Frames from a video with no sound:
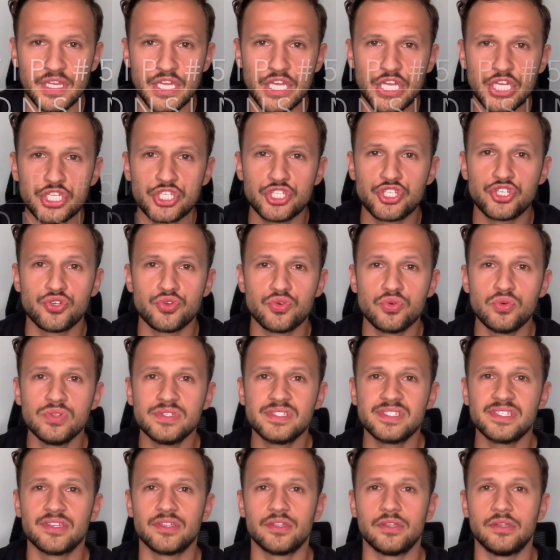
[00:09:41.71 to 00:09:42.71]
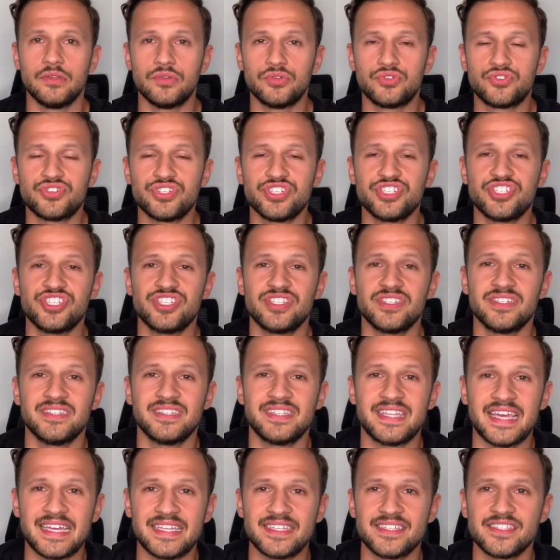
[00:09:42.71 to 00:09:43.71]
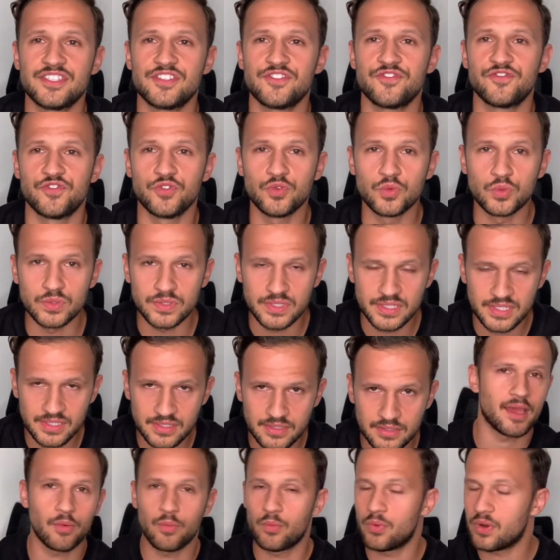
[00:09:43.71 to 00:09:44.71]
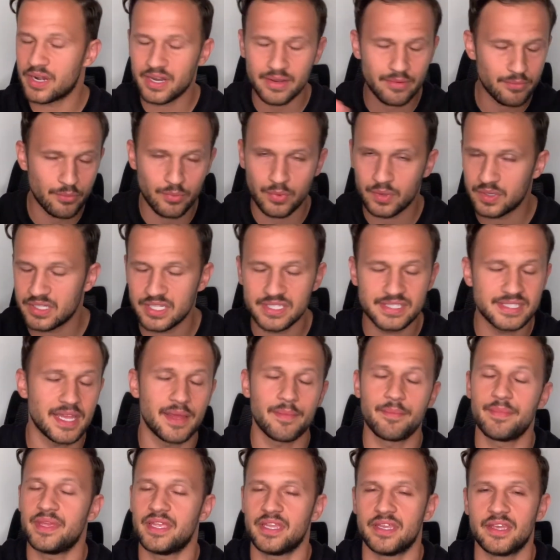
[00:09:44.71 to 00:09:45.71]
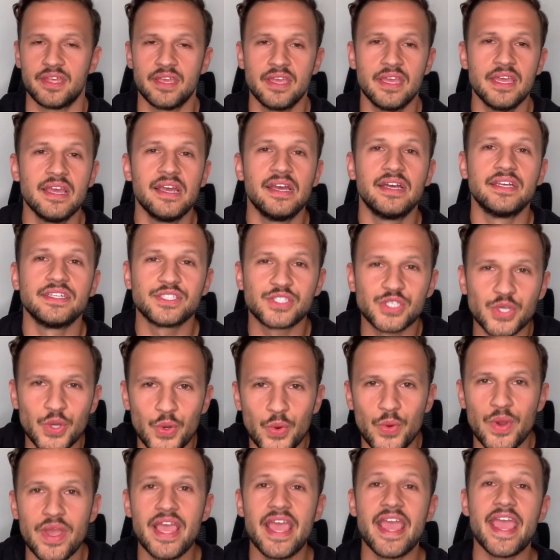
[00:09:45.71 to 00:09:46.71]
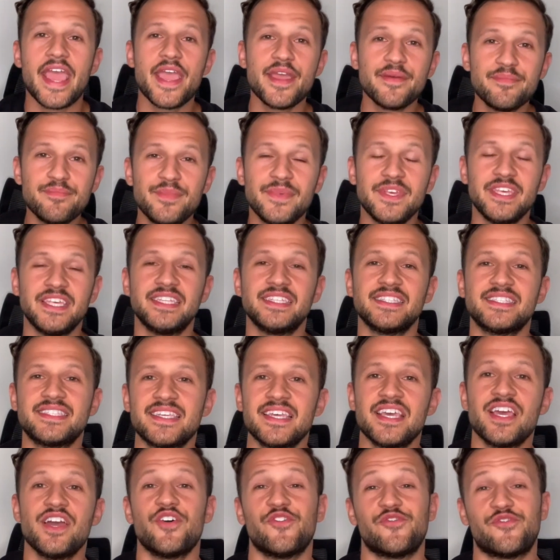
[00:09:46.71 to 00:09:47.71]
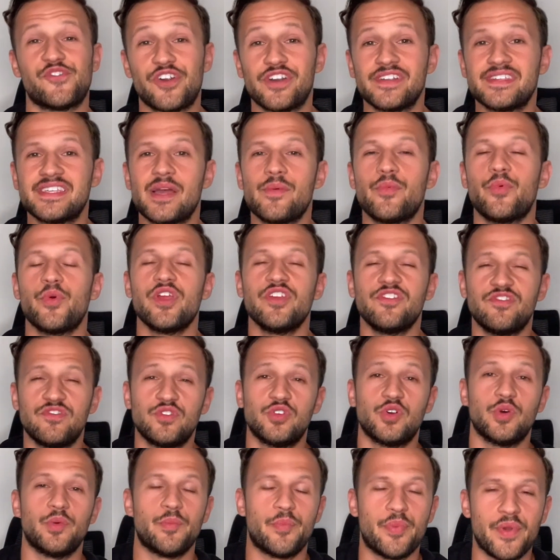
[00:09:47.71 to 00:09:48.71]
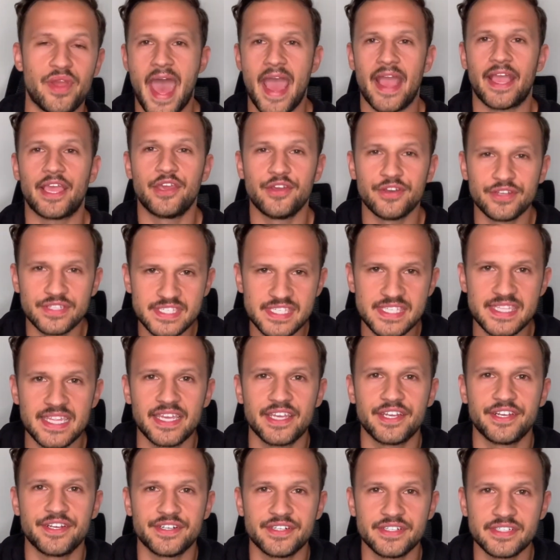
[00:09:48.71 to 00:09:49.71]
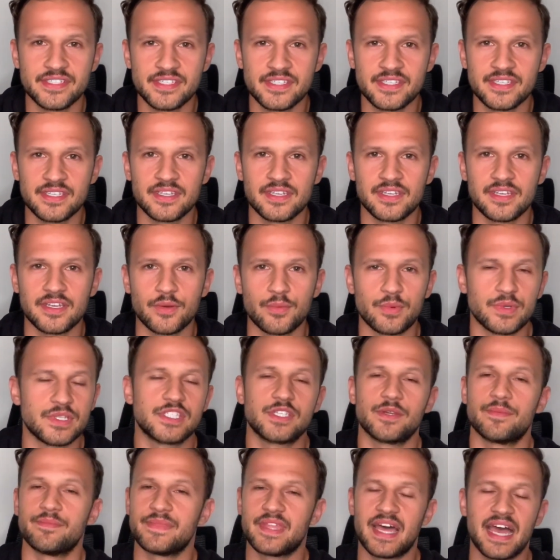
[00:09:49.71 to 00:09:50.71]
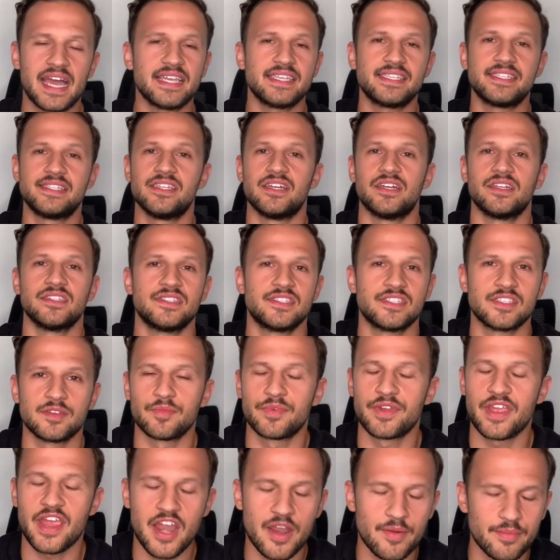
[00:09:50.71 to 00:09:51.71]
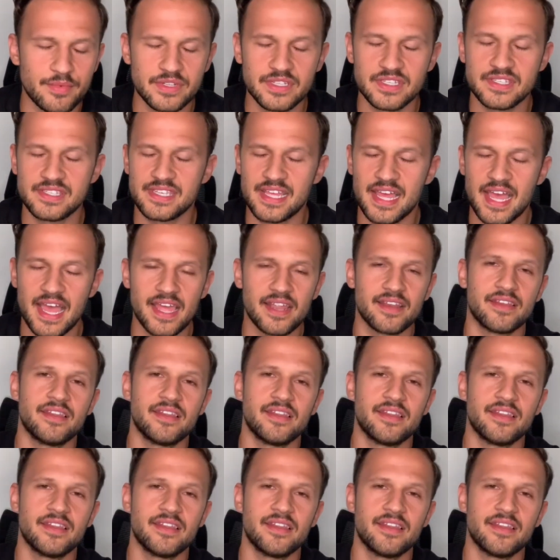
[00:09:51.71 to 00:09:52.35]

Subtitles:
choose nutrition dense food. What does that mean? So it means, for example, if you compare good Snickers with some nice nuts, some caramel inside,